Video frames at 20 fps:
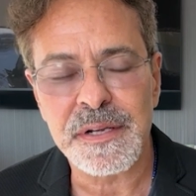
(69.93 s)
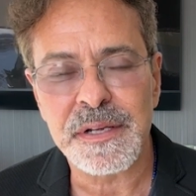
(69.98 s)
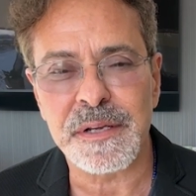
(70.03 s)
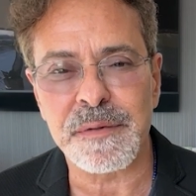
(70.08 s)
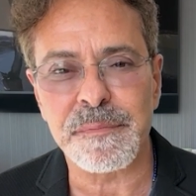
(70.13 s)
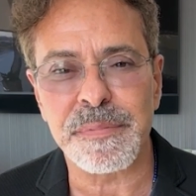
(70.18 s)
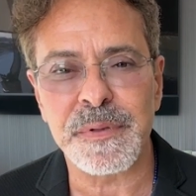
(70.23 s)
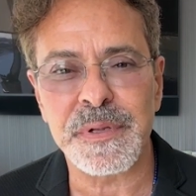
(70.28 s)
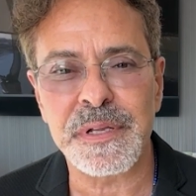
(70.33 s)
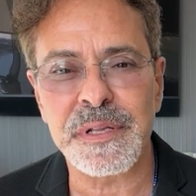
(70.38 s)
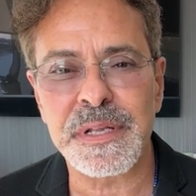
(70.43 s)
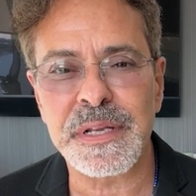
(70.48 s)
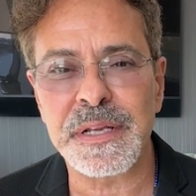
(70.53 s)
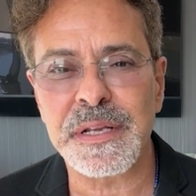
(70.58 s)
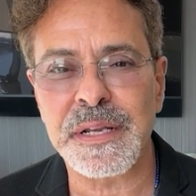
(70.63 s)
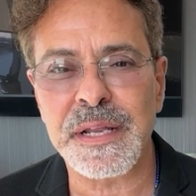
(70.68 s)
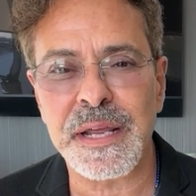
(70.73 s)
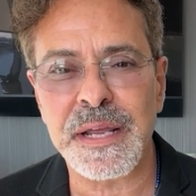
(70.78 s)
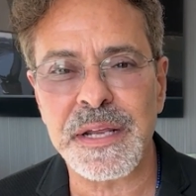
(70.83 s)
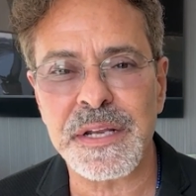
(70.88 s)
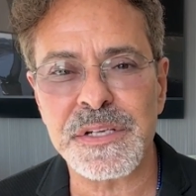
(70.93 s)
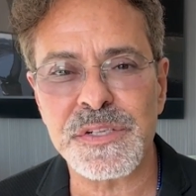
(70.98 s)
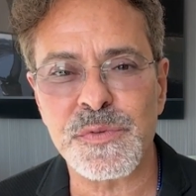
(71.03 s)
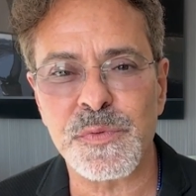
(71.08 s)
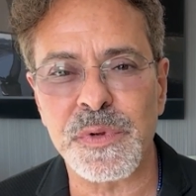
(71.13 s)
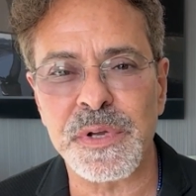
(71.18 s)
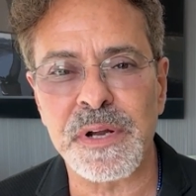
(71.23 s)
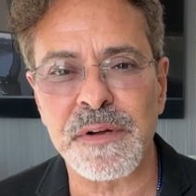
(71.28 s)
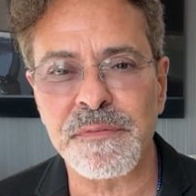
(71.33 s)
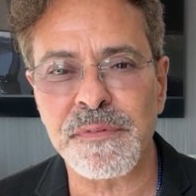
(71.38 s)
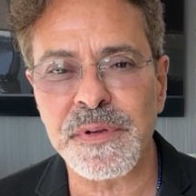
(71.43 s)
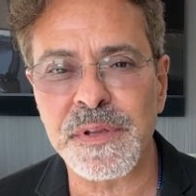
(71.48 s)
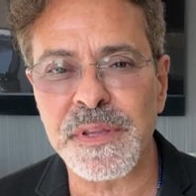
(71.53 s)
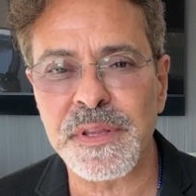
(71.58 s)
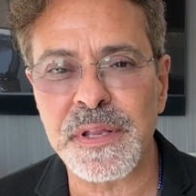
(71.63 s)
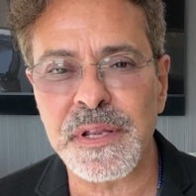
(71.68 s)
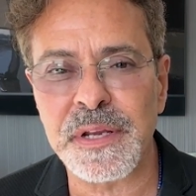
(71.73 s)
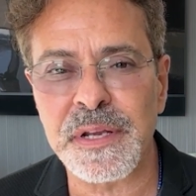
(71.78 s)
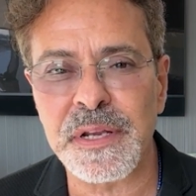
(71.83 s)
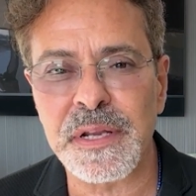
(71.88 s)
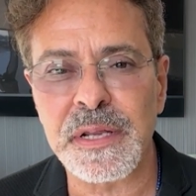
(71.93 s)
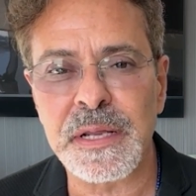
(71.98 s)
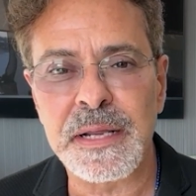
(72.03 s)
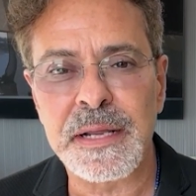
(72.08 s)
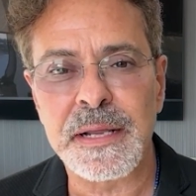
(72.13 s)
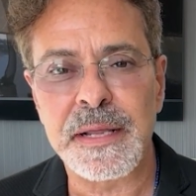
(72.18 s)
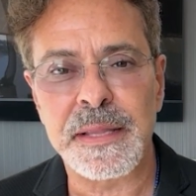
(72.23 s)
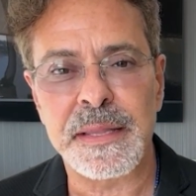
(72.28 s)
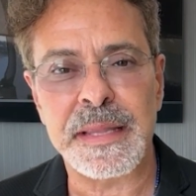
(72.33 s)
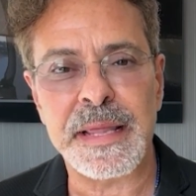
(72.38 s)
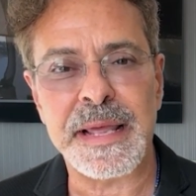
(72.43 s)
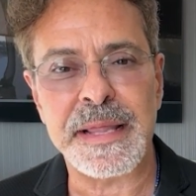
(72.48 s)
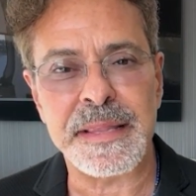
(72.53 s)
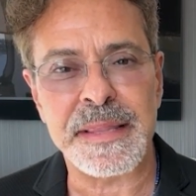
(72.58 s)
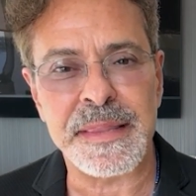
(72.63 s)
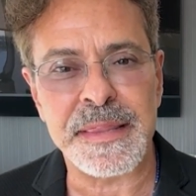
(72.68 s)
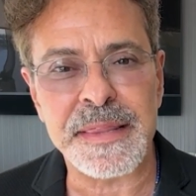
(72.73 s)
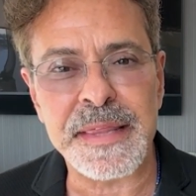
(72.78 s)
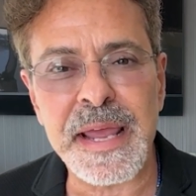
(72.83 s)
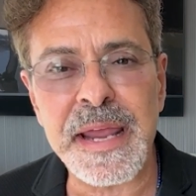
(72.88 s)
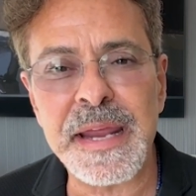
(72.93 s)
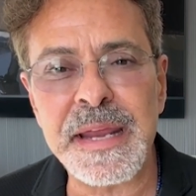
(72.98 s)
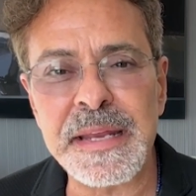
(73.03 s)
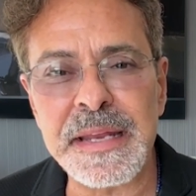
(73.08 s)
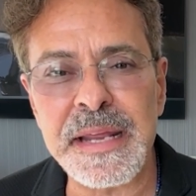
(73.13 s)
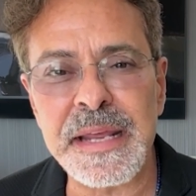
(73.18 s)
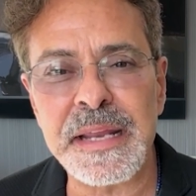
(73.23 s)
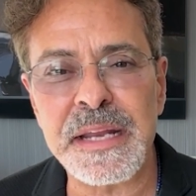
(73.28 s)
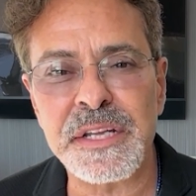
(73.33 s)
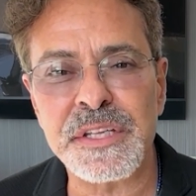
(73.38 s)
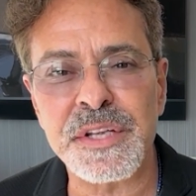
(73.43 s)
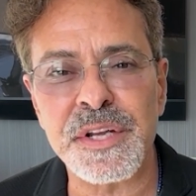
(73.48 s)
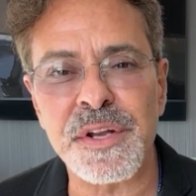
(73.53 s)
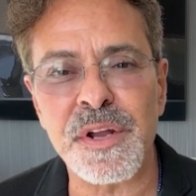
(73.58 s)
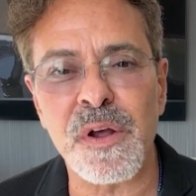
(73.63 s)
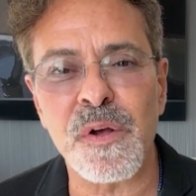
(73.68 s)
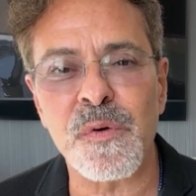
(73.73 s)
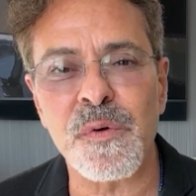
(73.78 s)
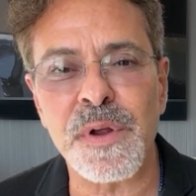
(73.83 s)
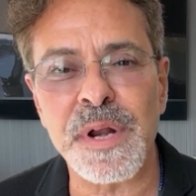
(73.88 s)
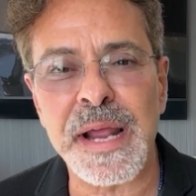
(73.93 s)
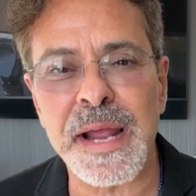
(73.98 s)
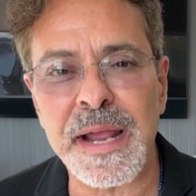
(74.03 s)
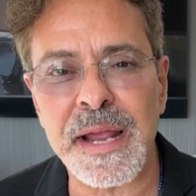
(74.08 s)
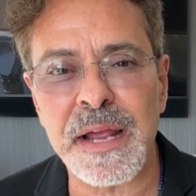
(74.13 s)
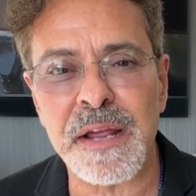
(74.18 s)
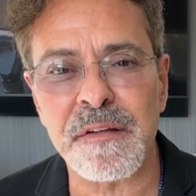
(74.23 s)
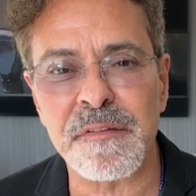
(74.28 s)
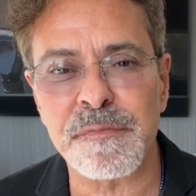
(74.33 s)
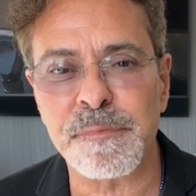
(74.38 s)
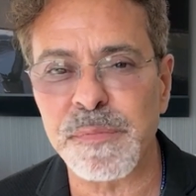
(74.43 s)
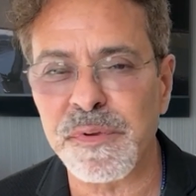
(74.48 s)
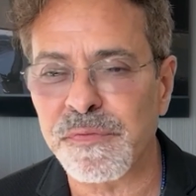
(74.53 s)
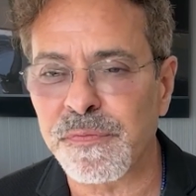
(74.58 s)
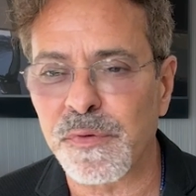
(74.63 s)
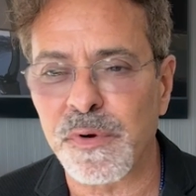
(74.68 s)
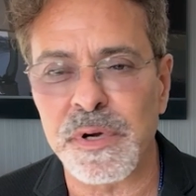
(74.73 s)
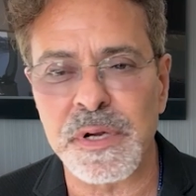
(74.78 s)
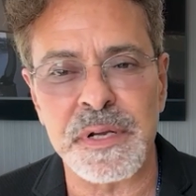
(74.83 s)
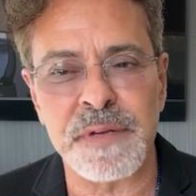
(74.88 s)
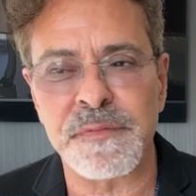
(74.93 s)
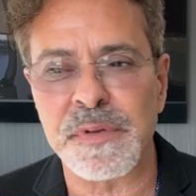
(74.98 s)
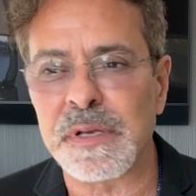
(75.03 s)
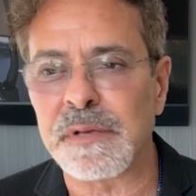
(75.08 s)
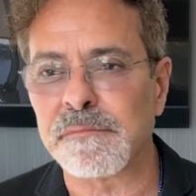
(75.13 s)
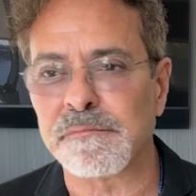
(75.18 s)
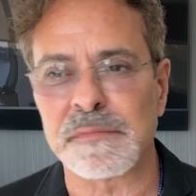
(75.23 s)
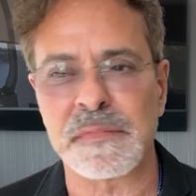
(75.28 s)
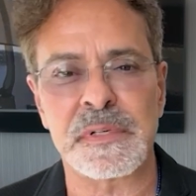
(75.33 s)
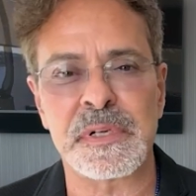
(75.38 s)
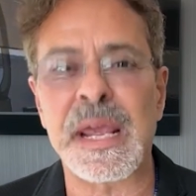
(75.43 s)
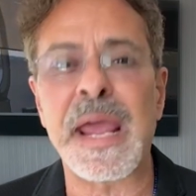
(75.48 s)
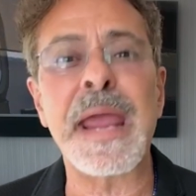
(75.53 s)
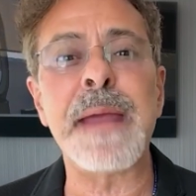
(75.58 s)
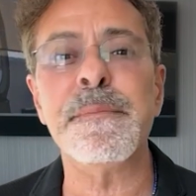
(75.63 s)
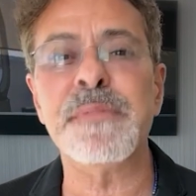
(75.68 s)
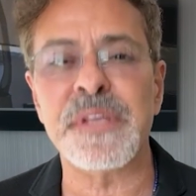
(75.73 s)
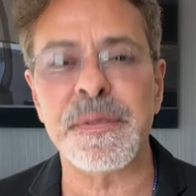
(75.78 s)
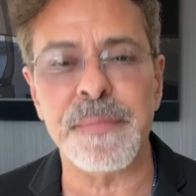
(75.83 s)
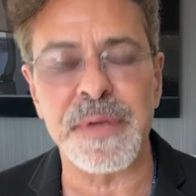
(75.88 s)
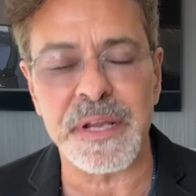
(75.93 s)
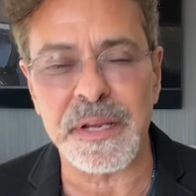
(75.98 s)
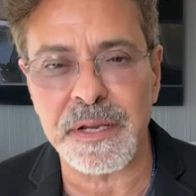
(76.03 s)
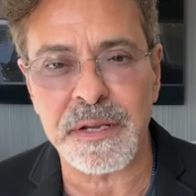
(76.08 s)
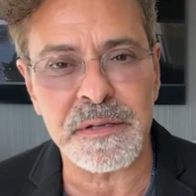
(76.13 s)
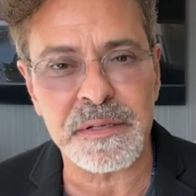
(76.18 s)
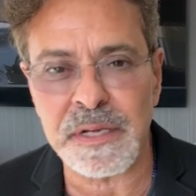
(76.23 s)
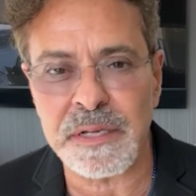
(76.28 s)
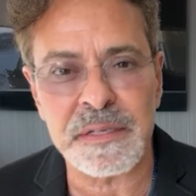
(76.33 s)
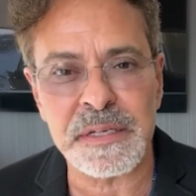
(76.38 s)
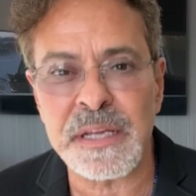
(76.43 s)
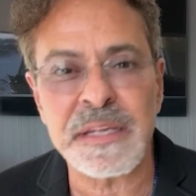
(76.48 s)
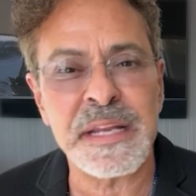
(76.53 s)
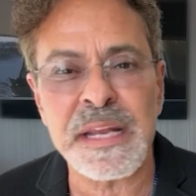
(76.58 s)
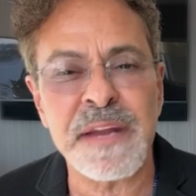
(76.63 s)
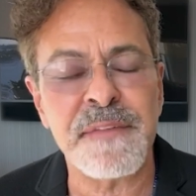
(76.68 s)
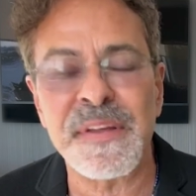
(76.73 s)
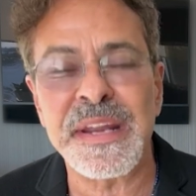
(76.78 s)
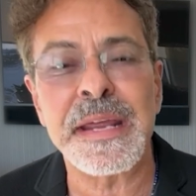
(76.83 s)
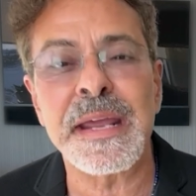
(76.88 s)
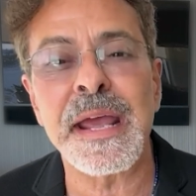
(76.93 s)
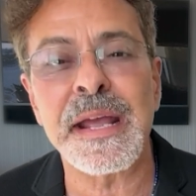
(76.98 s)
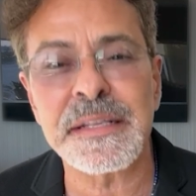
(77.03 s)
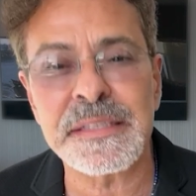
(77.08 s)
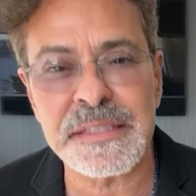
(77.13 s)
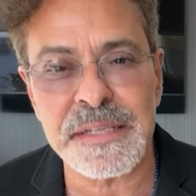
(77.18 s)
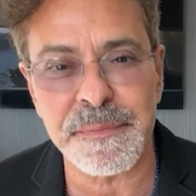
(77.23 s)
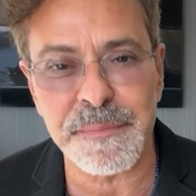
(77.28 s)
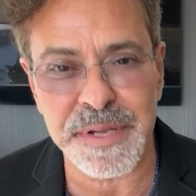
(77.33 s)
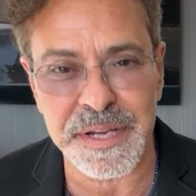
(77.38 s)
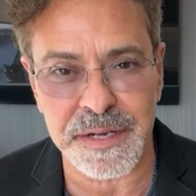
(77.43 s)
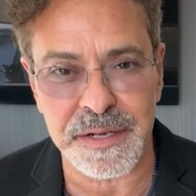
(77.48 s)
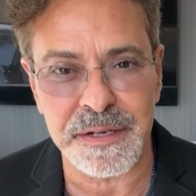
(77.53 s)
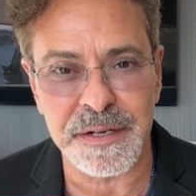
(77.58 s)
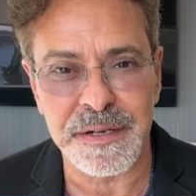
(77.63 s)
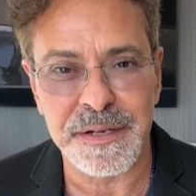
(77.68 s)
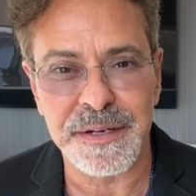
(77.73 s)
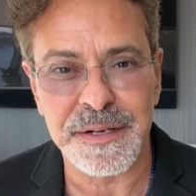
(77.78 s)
completely engaged with everything that they needed to know and have before it even came to me. It didn't even get to me.